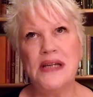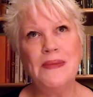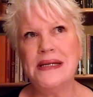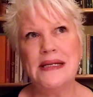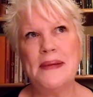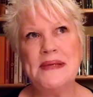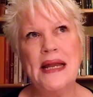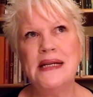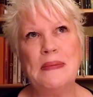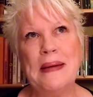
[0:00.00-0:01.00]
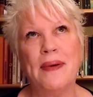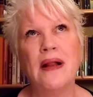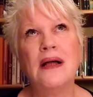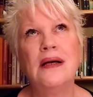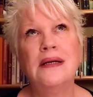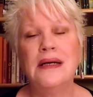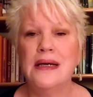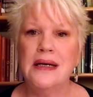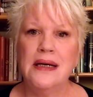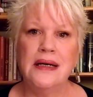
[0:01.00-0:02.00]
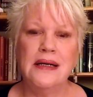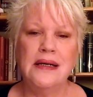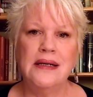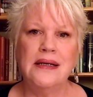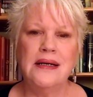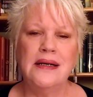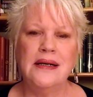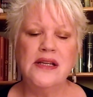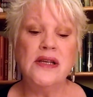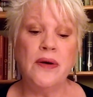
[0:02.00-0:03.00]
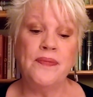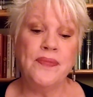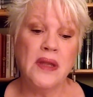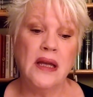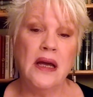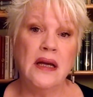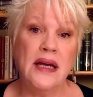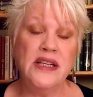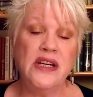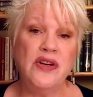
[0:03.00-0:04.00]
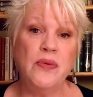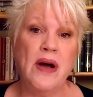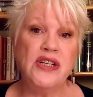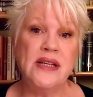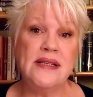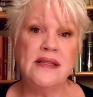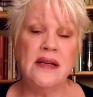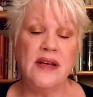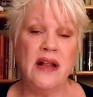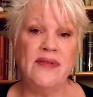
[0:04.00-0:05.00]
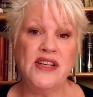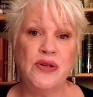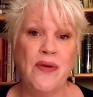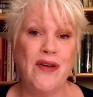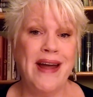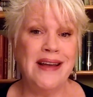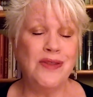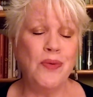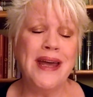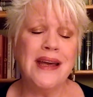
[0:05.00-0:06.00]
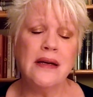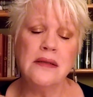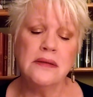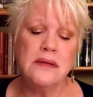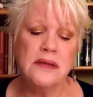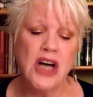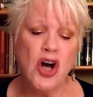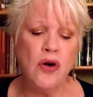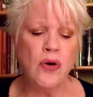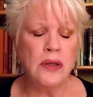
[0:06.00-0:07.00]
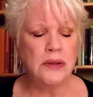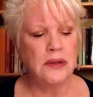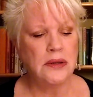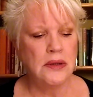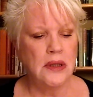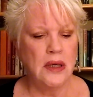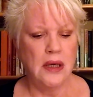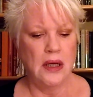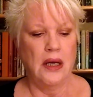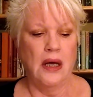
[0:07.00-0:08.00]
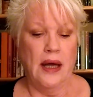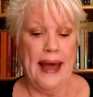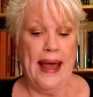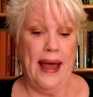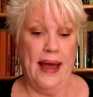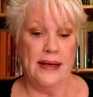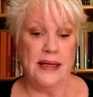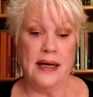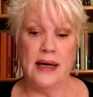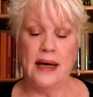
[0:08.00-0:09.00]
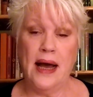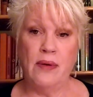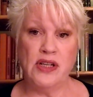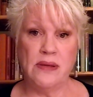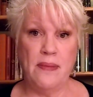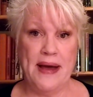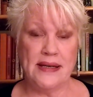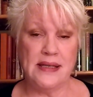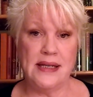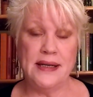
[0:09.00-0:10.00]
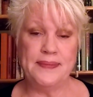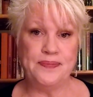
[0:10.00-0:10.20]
for some reason it's upsetting to people. So continue to watch this. The yellow vests are in their 8th week. Go. And I wish them the best.